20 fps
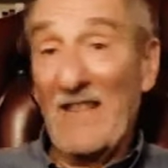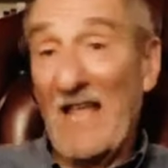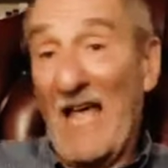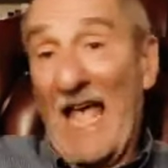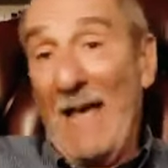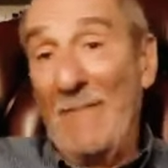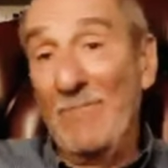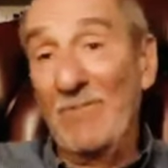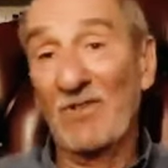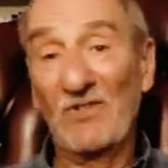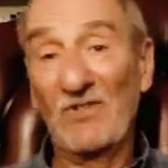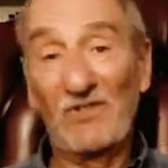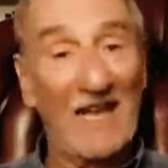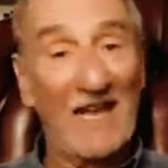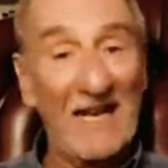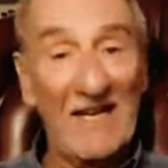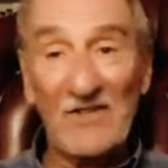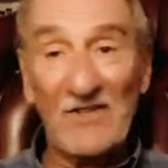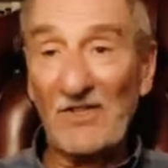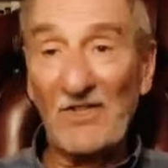
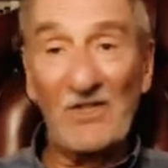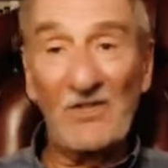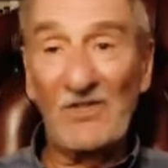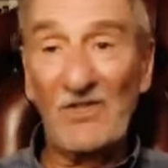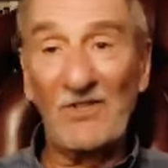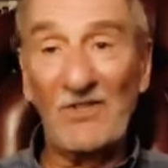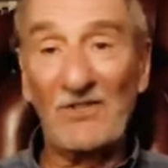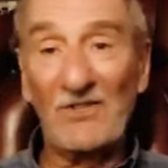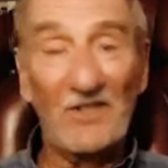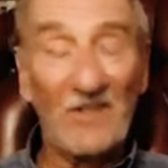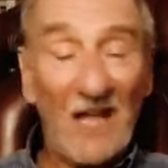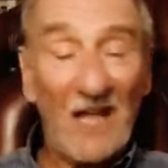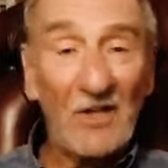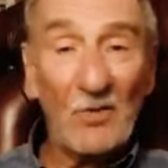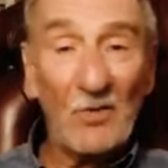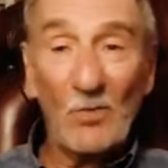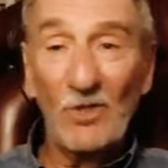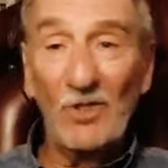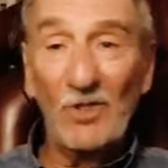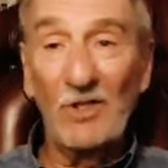Happenstance is just
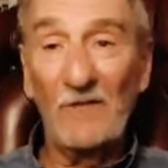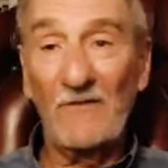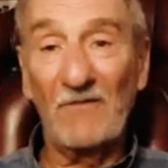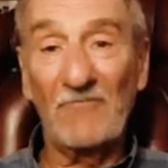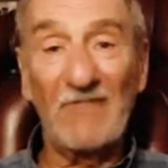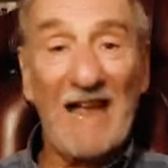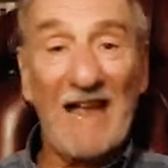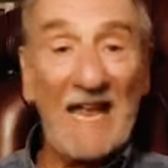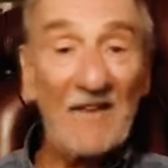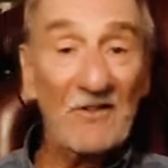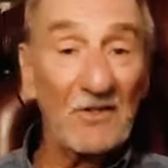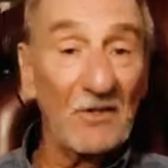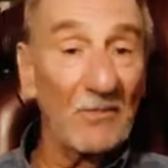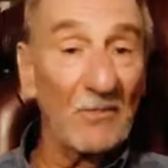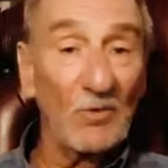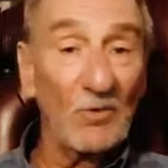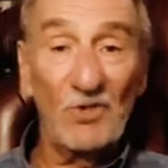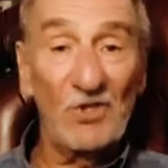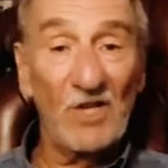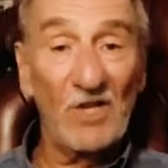another word for random
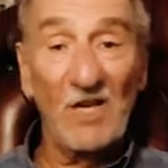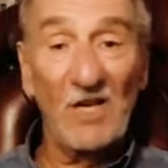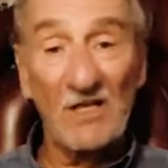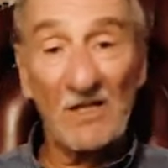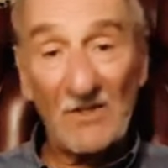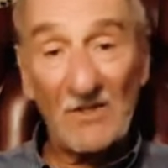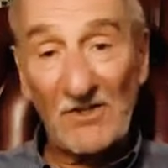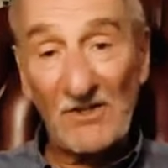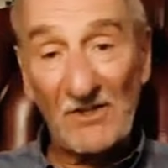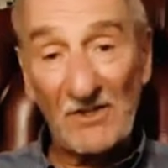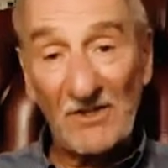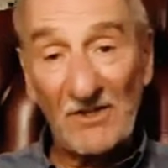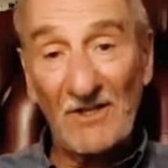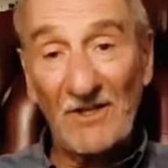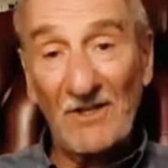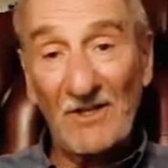or chance.